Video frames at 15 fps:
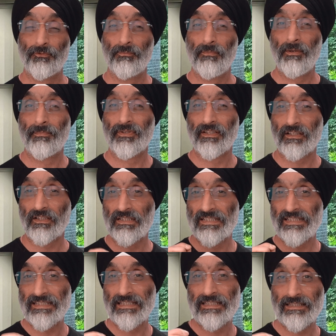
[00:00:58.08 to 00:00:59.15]
remember that
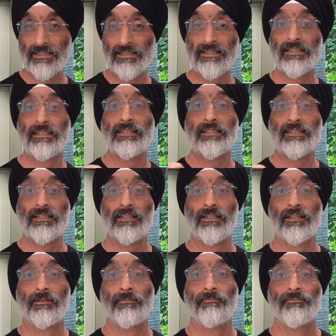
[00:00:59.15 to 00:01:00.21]
consistency is
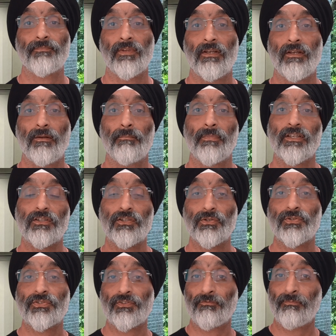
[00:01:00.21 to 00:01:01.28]
key. Make
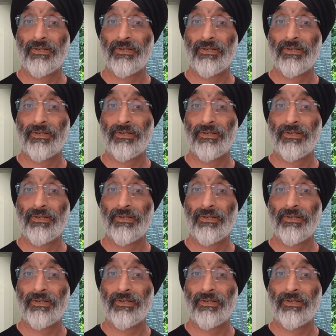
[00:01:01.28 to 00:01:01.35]
use of